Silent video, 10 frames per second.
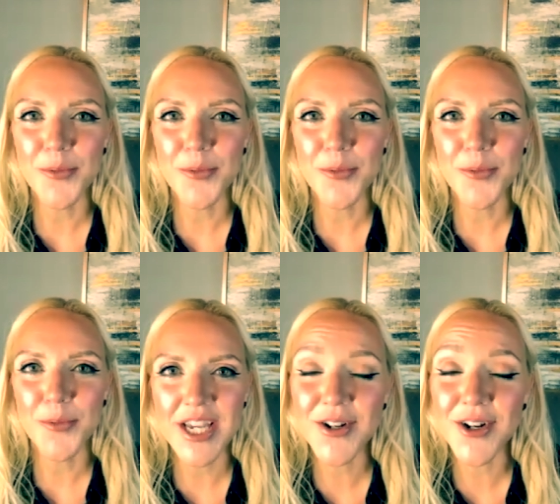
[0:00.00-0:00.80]
Womanhood
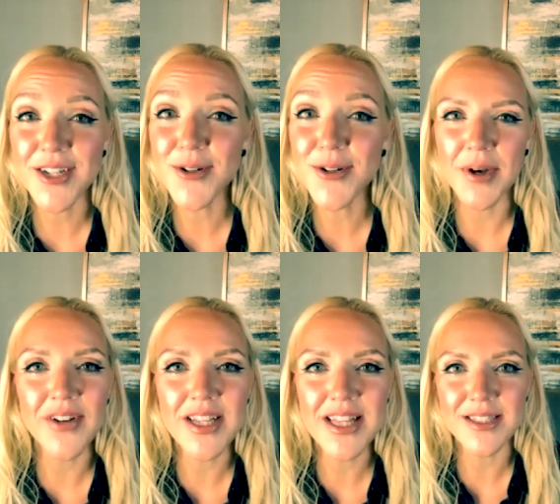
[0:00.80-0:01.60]
channel. On our channel, we
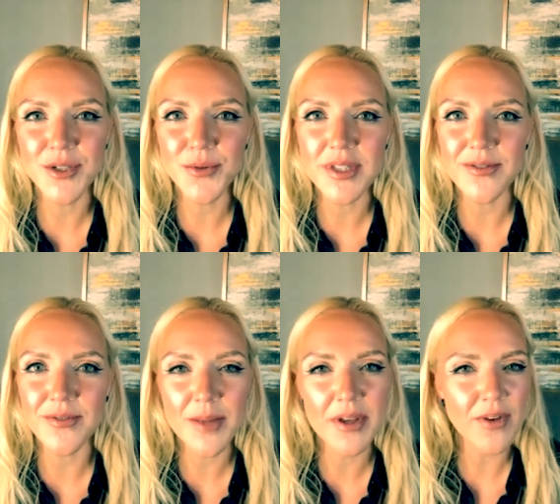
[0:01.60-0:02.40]
talk about everything that
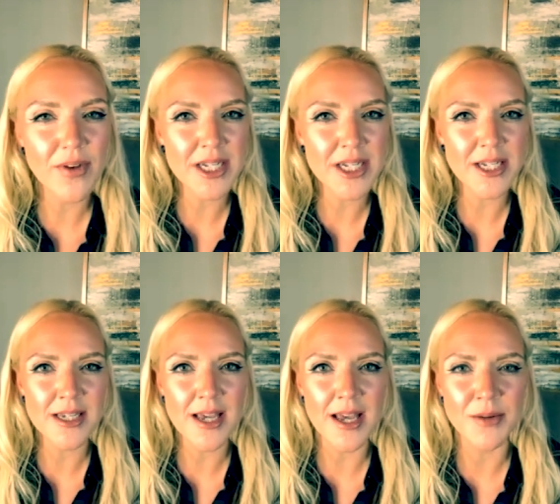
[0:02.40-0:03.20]
has to do with
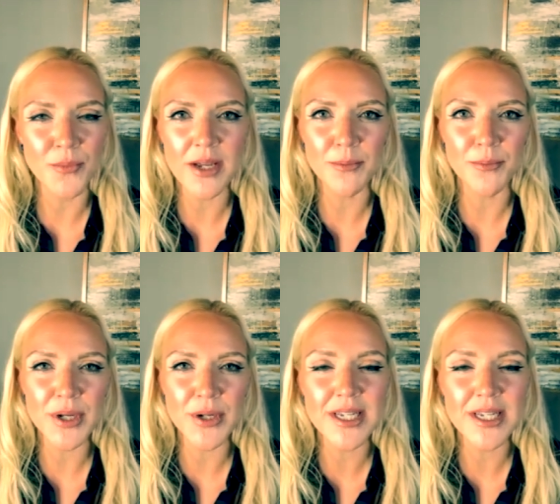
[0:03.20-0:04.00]
developing femininity
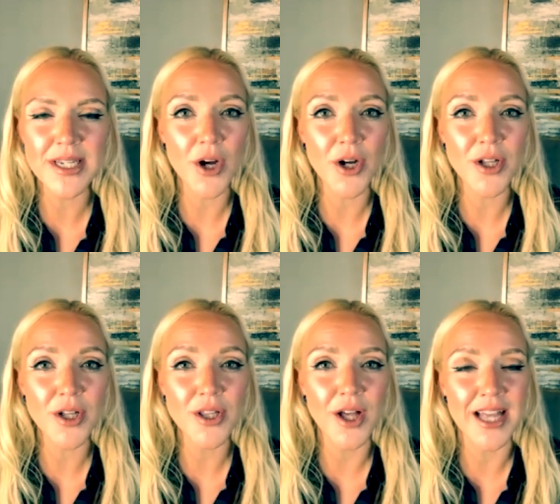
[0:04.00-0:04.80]
and building
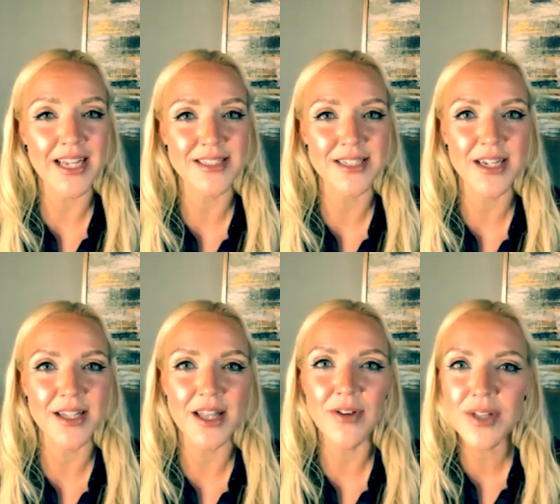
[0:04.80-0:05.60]
strong, long lasting,
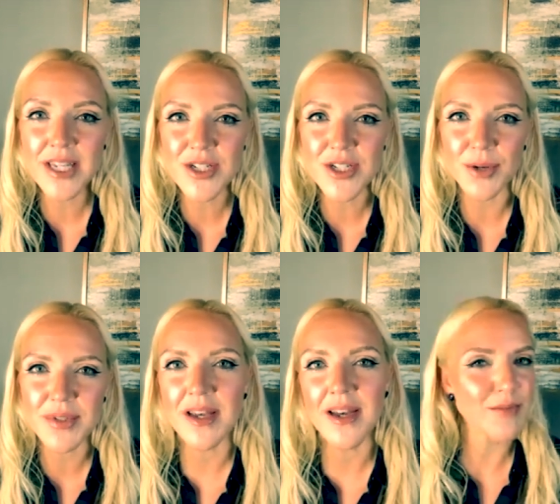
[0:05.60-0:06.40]
loving relationships.
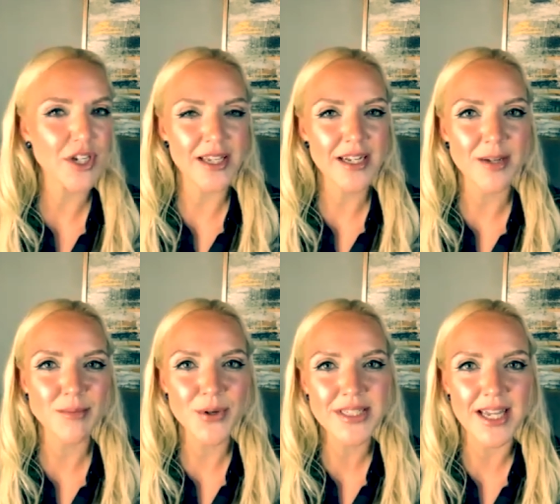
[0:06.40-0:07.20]
I am Cherry
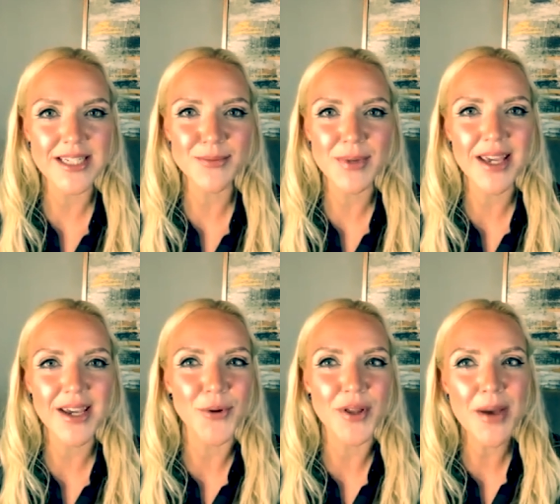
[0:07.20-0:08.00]
Lynn, and I'm so excited
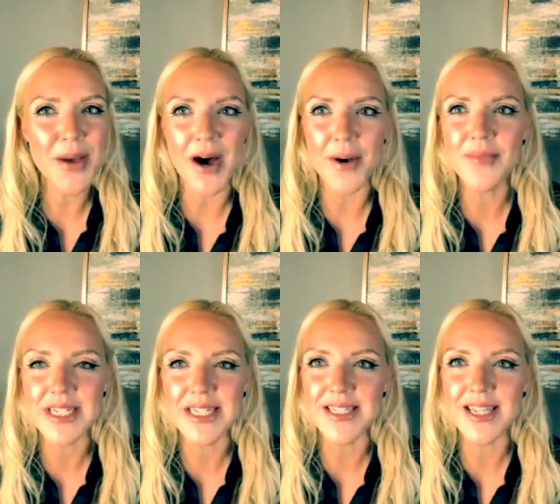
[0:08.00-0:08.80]
to be here with my
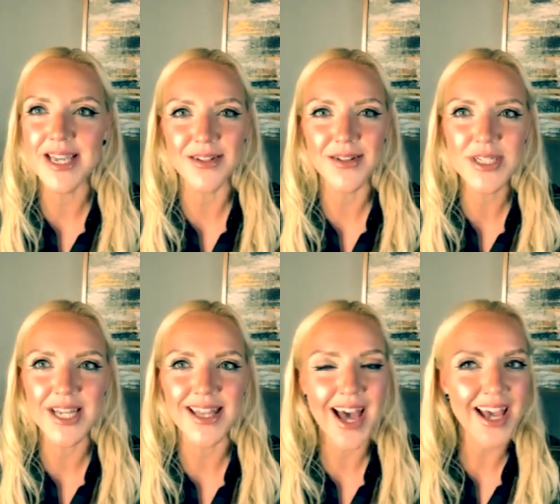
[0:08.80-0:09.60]
mom, Dixie Andelin
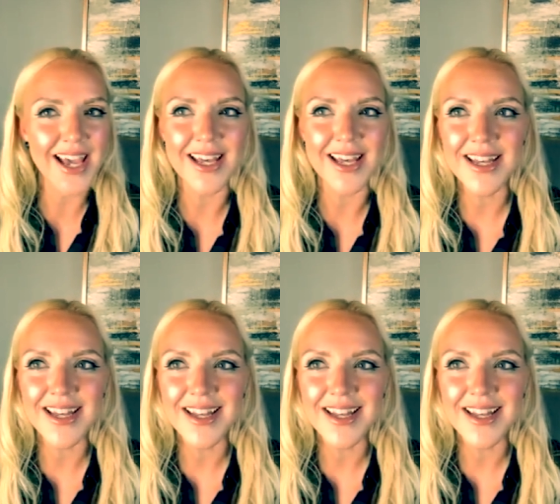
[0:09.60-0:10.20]
Forsyth. Hi.